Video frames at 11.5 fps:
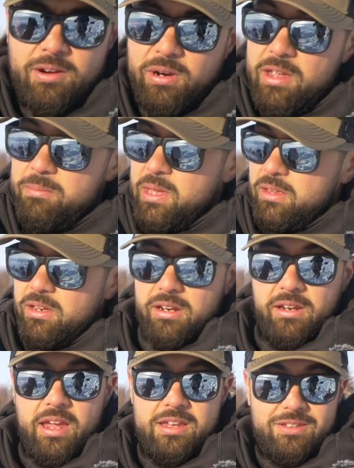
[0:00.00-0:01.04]
or gave me and Clinton
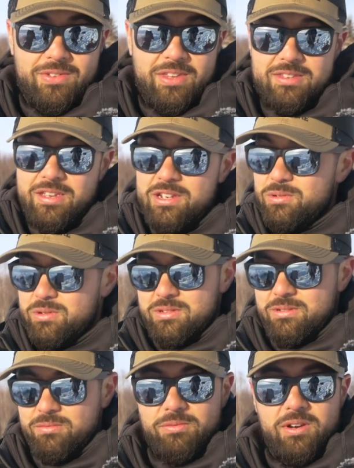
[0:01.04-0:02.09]
a case of these each, which
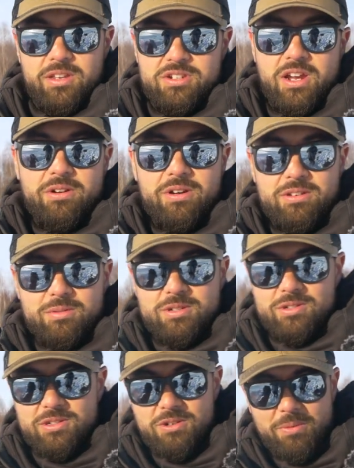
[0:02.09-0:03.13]
was really generous, which
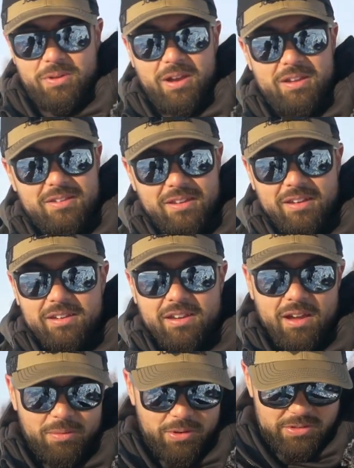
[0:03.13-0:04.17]
is super nice. And
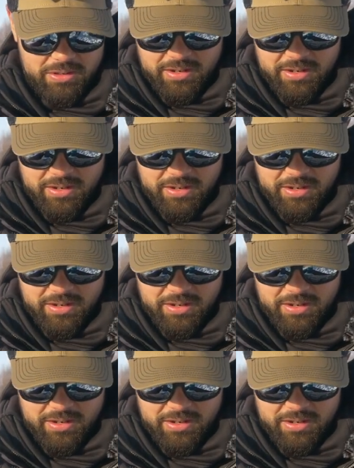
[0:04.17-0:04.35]
uh, we're using